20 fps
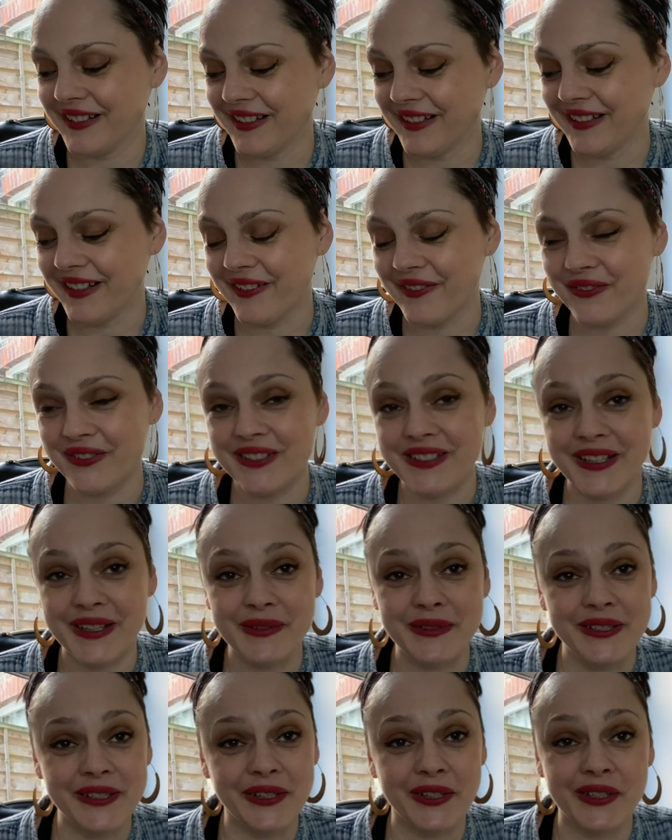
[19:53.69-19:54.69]
and every time
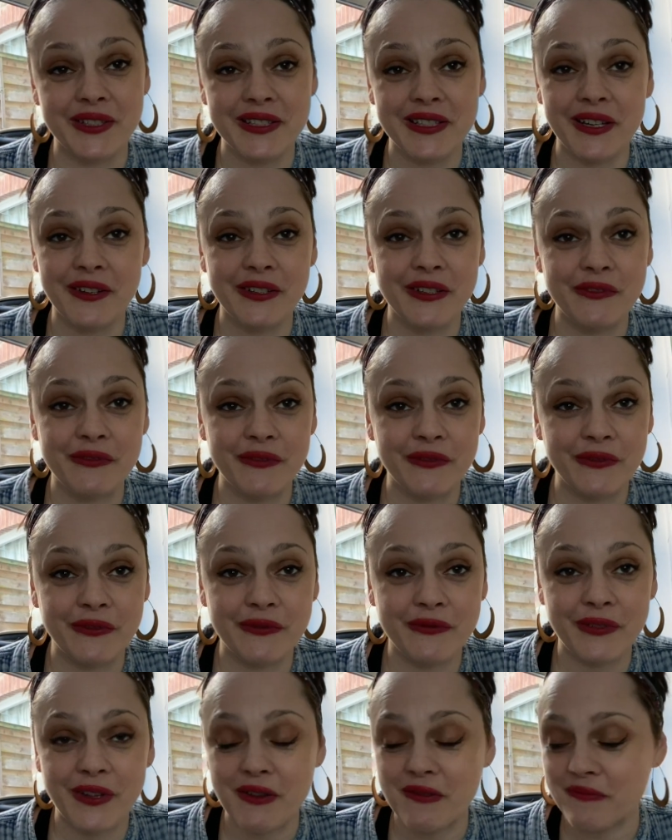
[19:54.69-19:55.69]
she goes out even for
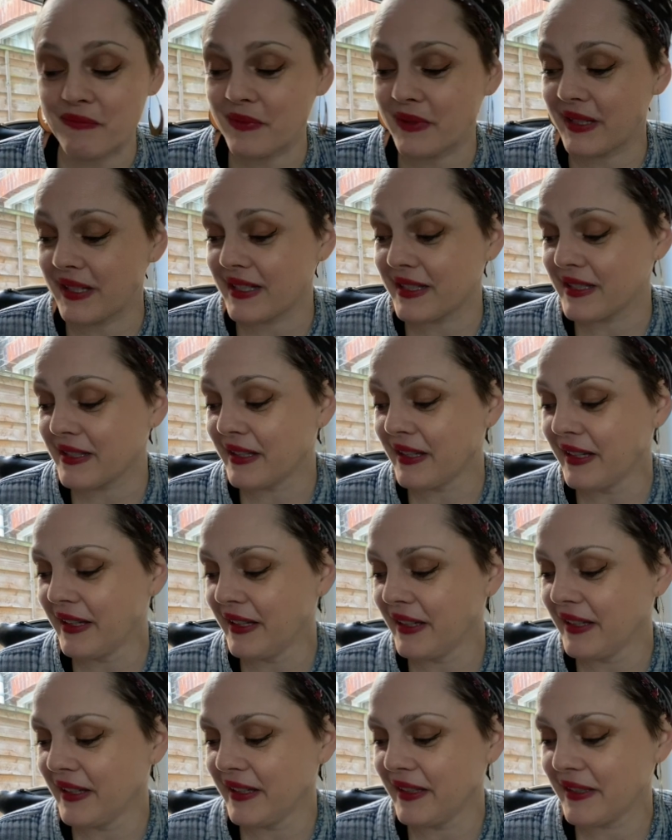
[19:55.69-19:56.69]
five minutes
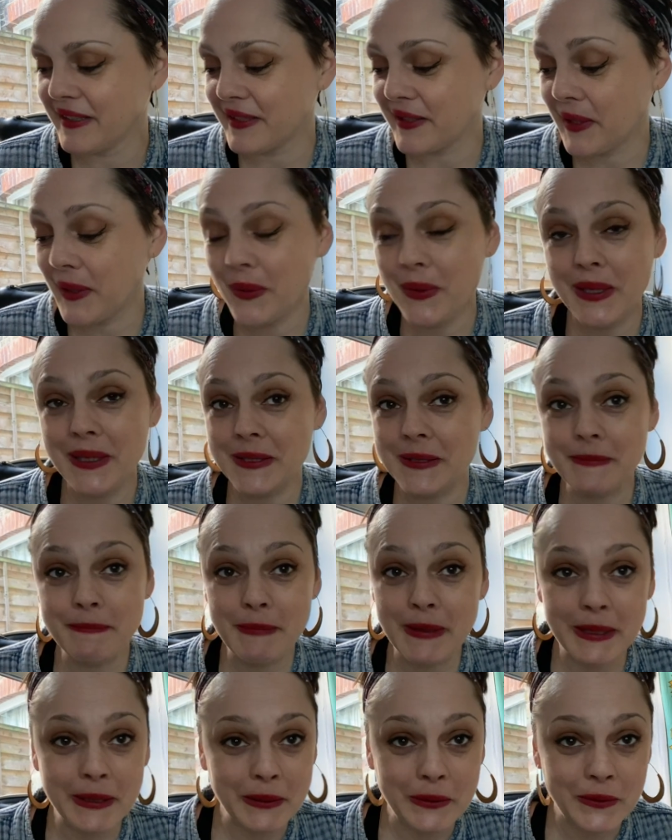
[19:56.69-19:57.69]
let's go get some
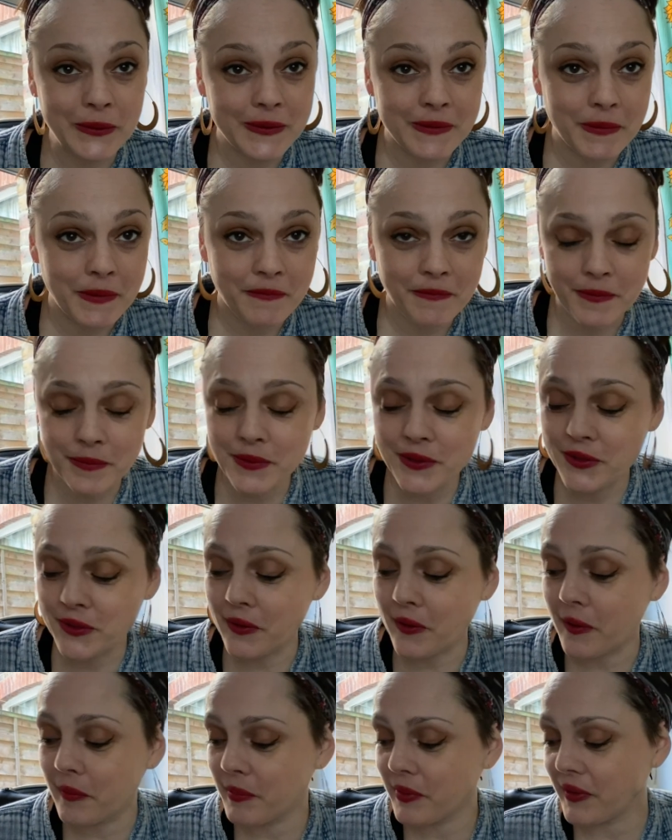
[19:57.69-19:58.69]
milk or something from the
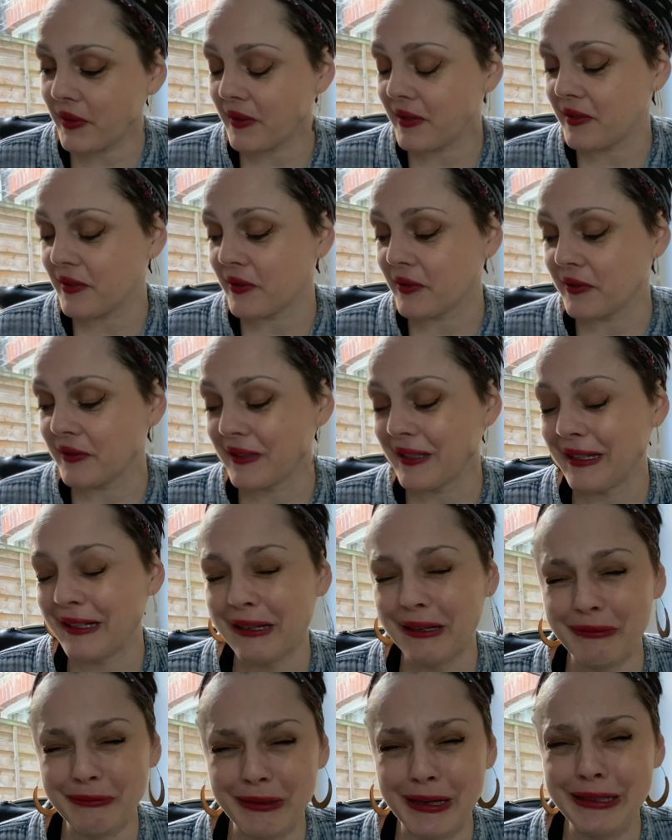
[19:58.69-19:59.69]
shop and the dog's like
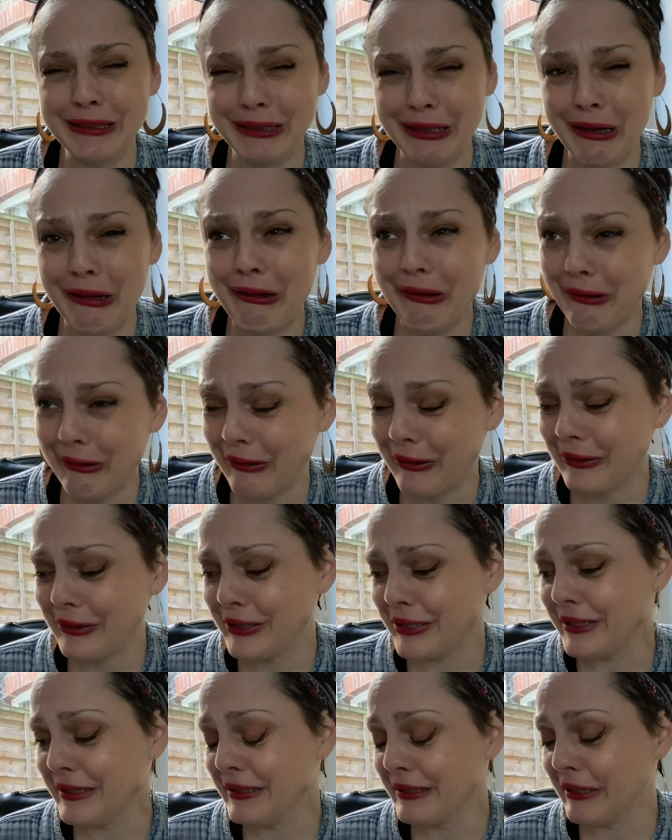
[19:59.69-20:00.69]
oh my god
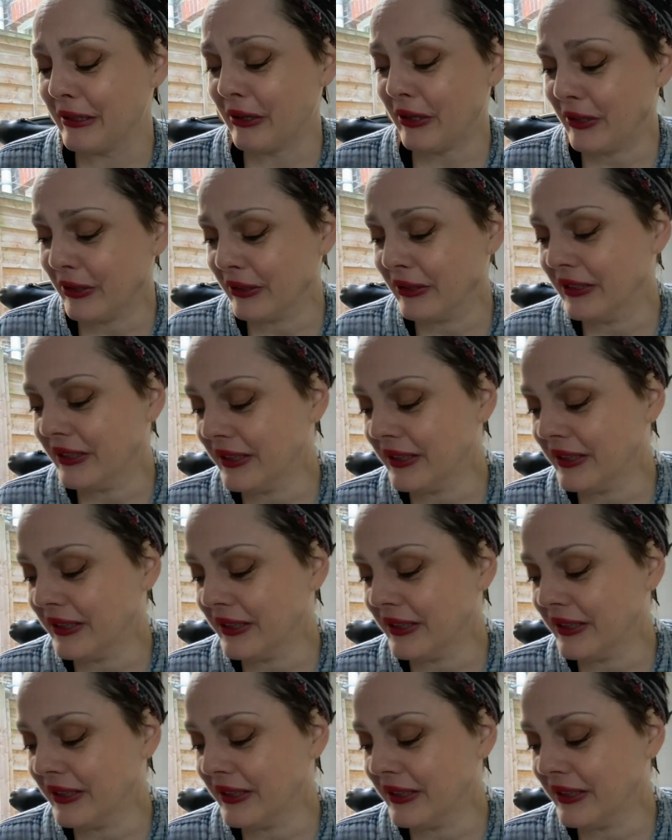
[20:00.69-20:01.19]
she's gone